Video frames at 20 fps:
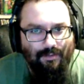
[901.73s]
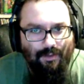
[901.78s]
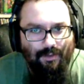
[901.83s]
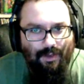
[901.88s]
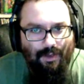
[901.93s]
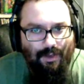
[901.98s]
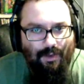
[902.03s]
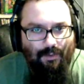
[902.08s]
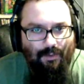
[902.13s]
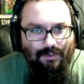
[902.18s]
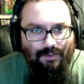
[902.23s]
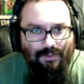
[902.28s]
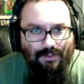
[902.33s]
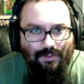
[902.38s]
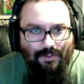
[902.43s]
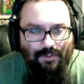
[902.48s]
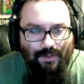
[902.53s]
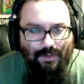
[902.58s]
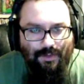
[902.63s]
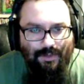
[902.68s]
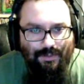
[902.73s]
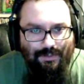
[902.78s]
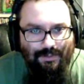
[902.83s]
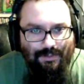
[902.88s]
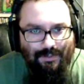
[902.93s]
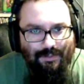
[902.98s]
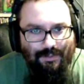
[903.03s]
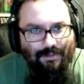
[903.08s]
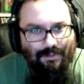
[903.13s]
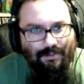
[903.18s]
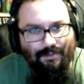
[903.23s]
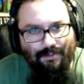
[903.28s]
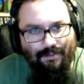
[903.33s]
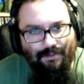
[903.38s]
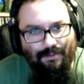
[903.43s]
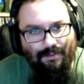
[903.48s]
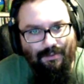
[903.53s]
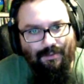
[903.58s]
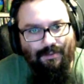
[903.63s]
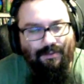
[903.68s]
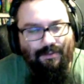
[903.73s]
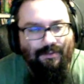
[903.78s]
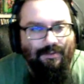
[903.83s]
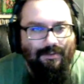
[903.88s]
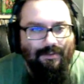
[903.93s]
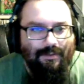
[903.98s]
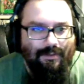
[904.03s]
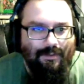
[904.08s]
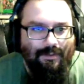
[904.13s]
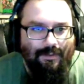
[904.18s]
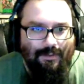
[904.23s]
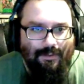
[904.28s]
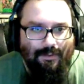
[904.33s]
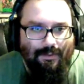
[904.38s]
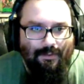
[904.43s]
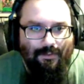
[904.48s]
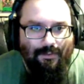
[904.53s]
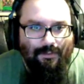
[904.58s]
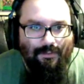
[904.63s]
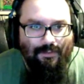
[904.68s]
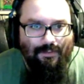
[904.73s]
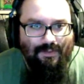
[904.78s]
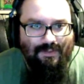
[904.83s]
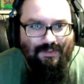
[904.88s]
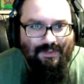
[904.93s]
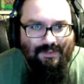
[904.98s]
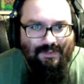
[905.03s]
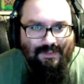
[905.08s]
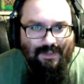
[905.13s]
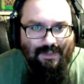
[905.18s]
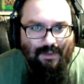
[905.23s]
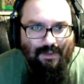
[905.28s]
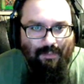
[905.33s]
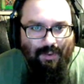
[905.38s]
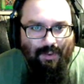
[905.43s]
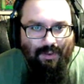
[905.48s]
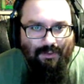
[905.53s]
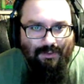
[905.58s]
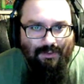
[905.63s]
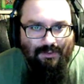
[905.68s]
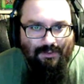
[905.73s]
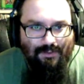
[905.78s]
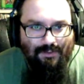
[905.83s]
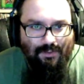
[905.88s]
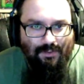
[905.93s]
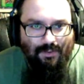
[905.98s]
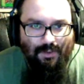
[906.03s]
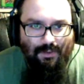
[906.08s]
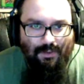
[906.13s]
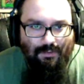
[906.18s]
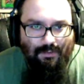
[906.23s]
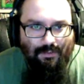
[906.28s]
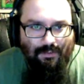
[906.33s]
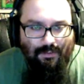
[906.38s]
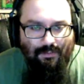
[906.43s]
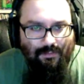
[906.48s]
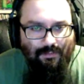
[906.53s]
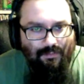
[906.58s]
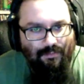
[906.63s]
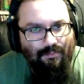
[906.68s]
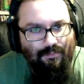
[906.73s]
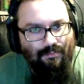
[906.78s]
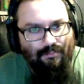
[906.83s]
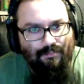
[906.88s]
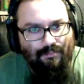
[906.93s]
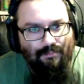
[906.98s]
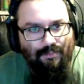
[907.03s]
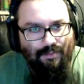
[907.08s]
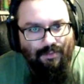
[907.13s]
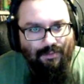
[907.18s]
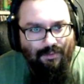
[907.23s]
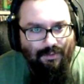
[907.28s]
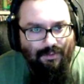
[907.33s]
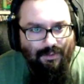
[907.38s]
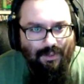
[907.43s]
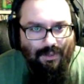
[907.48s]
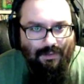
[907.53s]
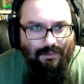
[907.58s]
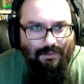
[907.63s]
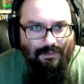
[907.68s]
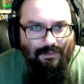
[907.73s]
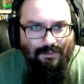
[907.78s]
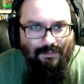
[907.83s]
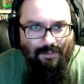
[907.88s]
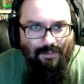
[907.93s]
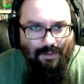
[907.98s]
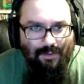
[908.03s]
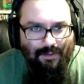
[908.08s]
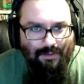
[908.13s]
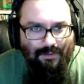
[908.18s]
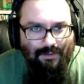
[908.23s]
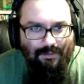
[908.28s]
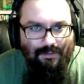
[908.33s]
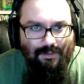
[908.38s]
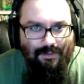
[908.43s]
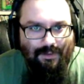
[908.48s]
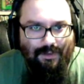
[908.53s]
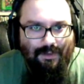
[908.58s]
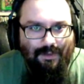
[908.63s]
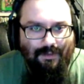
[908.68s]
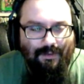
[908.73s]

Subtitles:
oh, it's the treasure. Which they said apparently is $200 million, but you think an